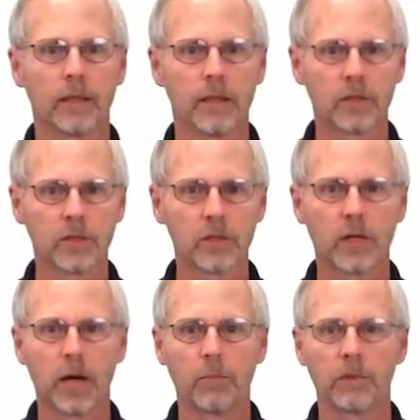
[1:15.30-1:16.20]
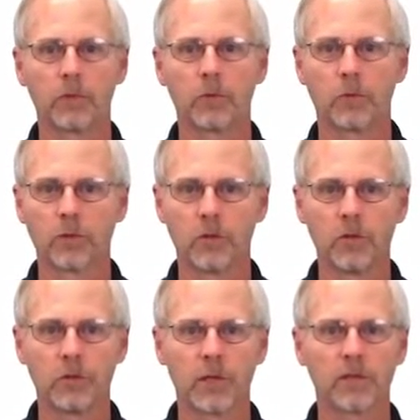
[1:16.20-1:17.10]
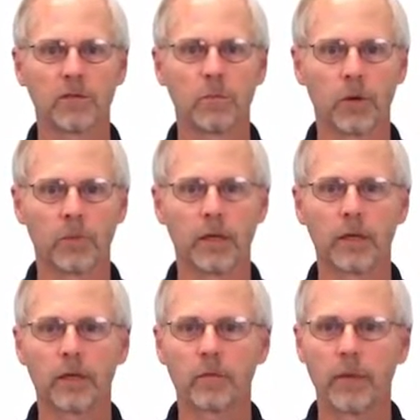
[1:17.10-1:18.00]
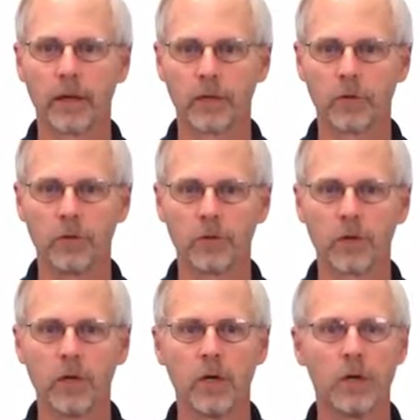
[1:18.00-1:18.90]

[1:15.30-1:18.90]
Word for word: This is accomplished with two sets of perpendicular mounting holes